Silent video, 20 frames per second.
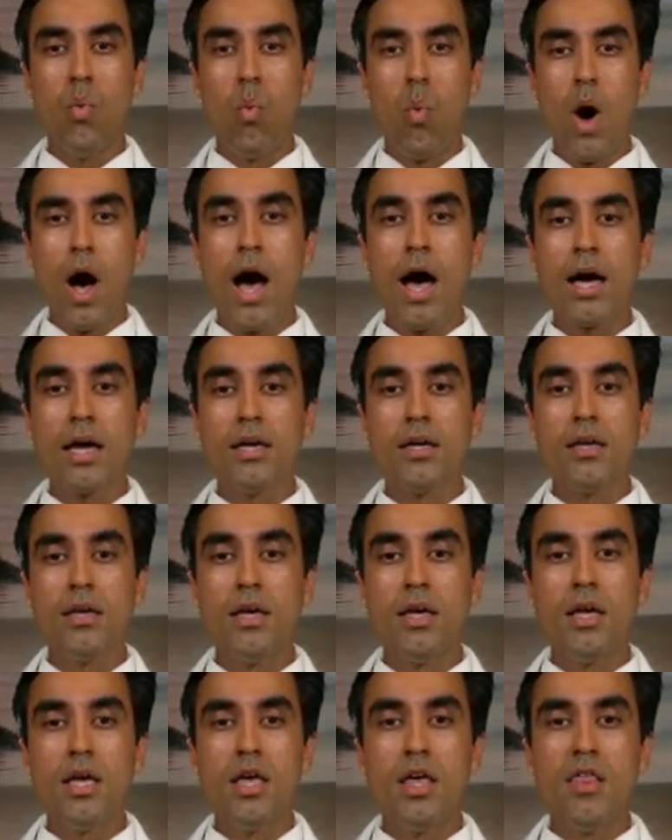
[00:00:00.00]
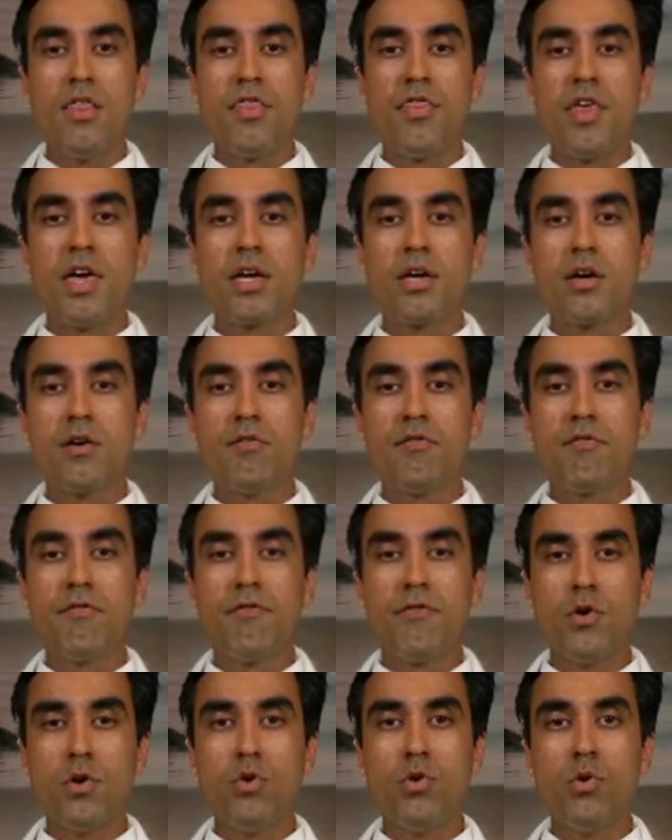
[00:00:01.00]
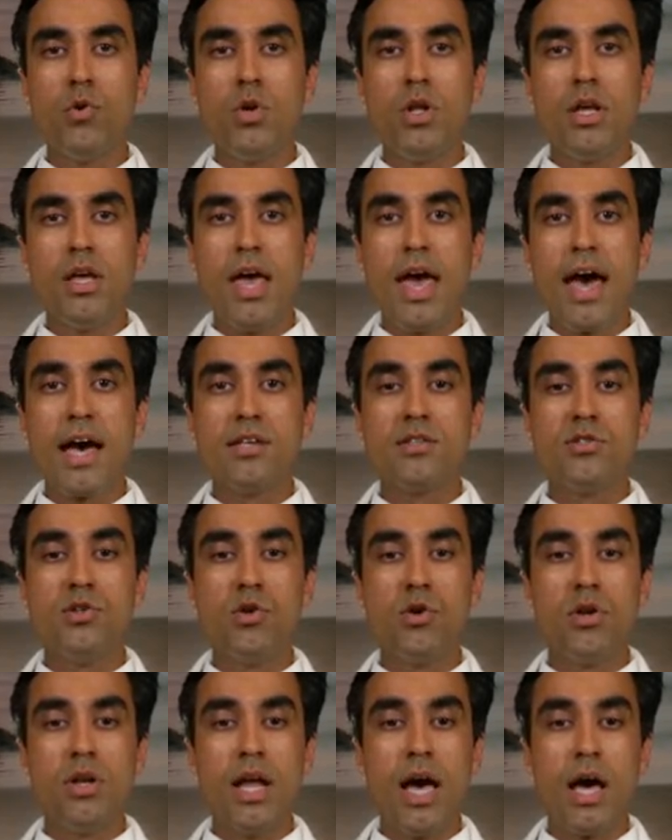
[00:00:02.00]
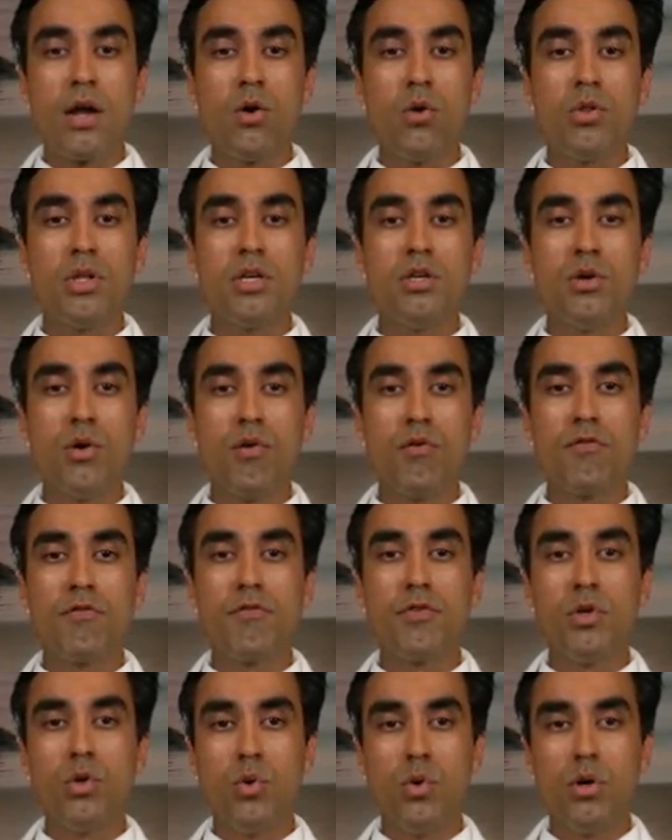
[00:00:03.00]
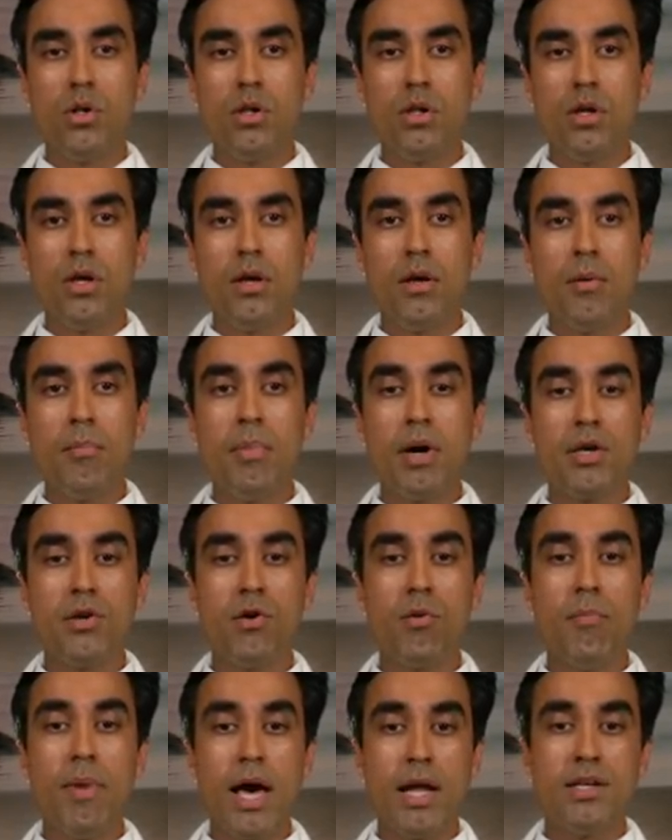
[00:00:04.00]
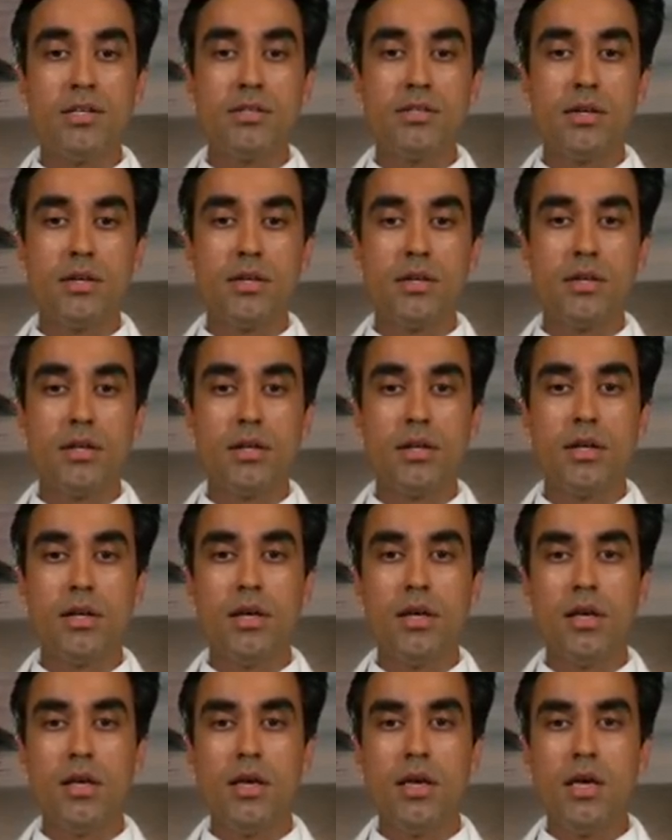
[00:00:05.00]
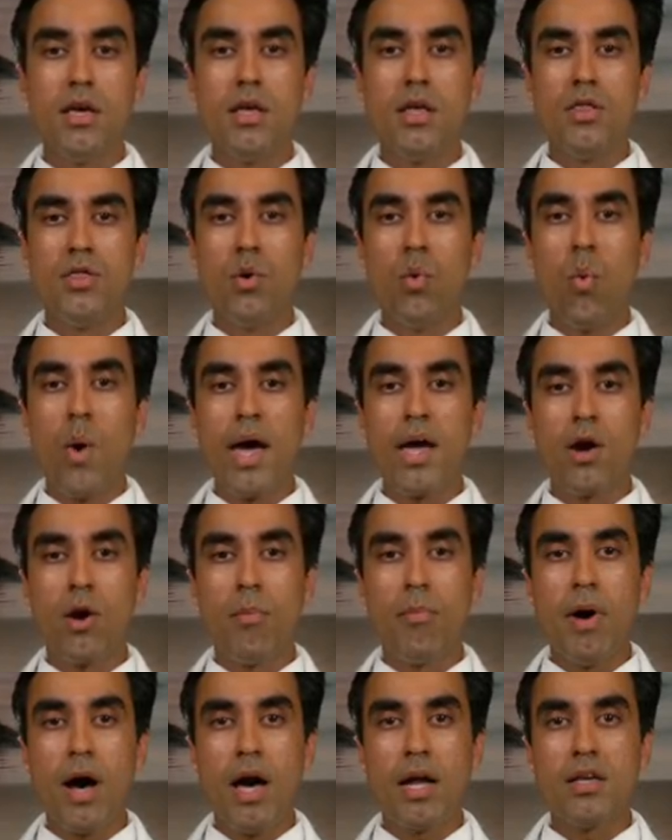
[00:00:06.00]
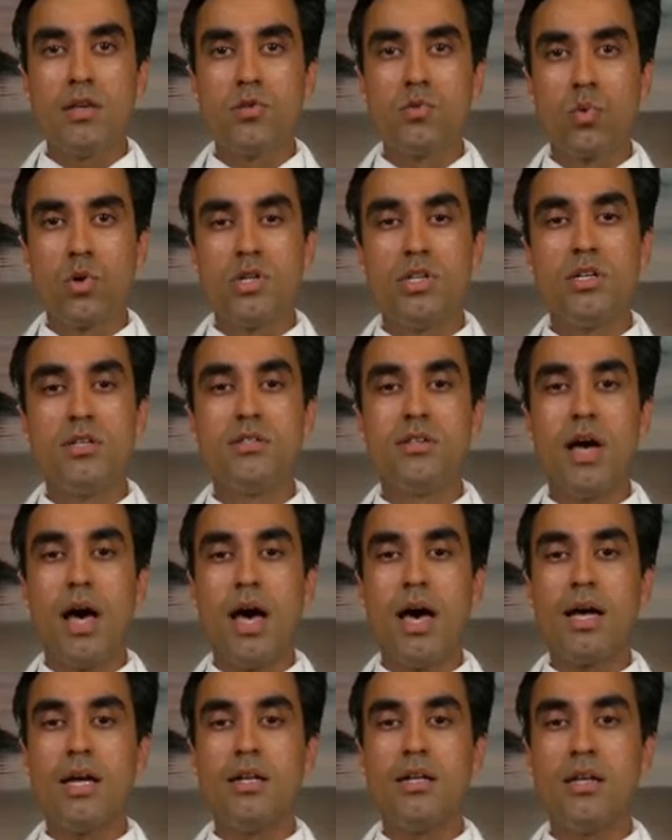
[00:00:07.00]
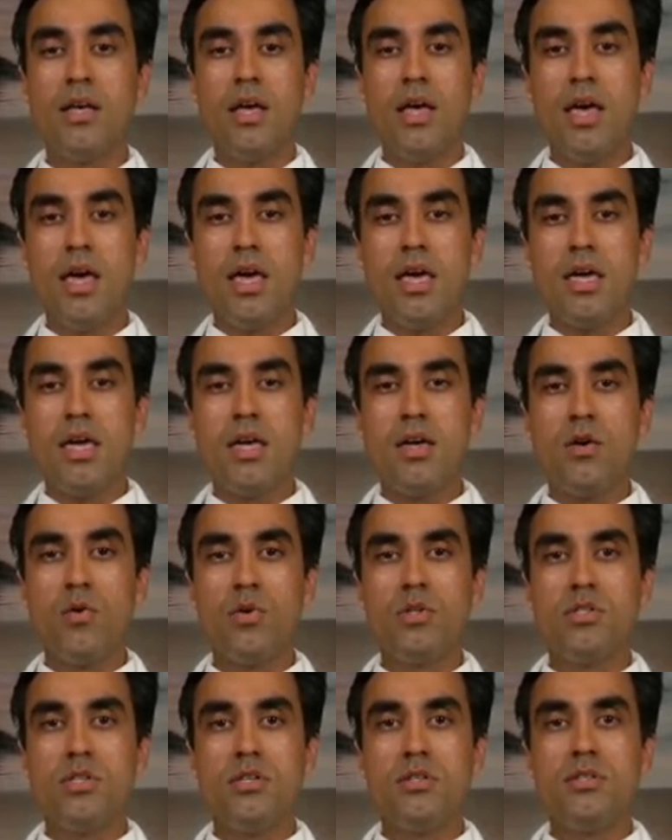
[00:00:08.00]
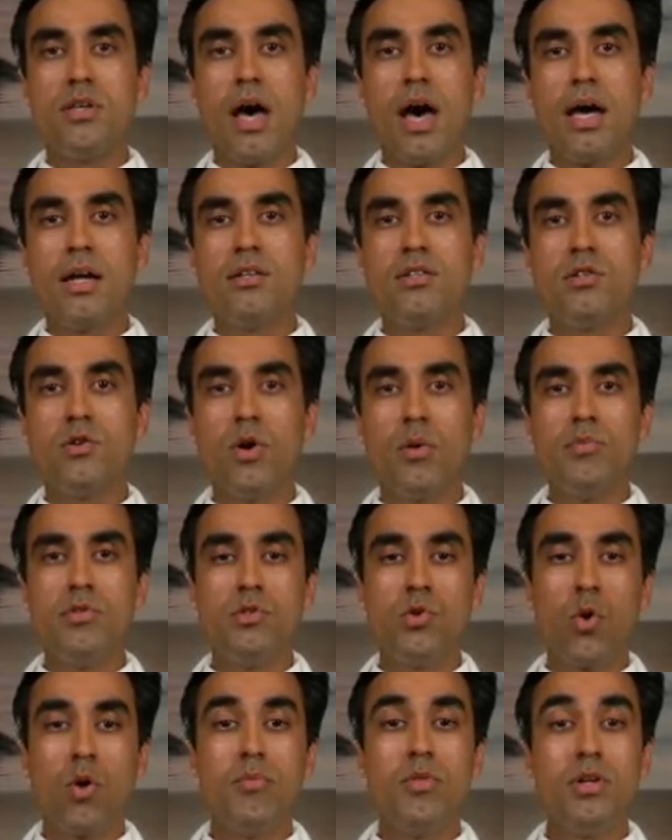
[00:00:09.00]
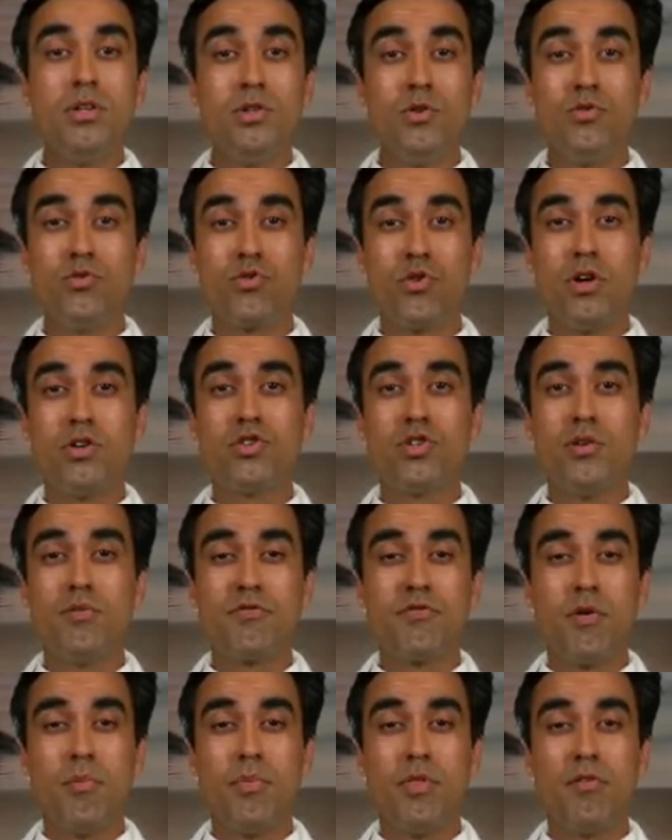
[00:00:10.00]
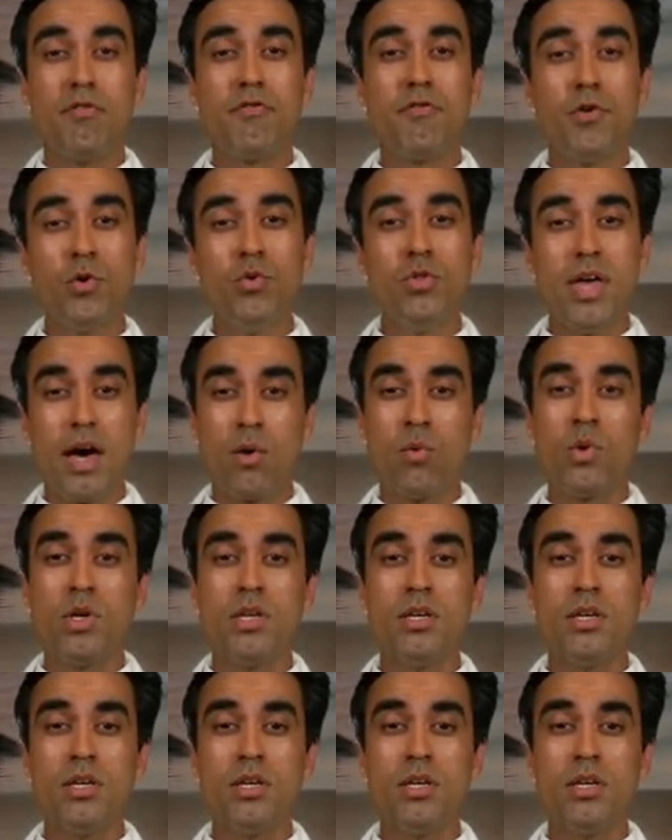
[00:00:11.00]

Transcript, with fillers: Why? Think of food as your, not only your fuel, but your medicine. The way our bodies were designed, it was designed to absorb the nutrition from the food that